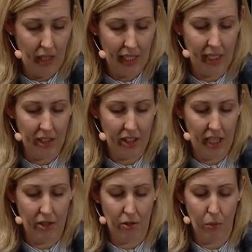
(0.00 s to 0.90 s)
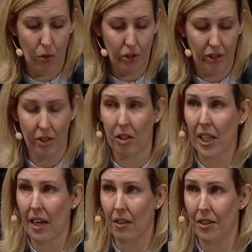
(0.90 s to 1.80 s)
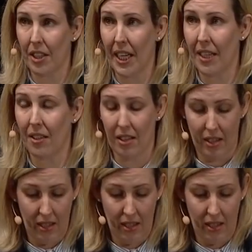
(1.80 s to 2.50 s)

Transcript: Like I say, the rewards are not guaranteed,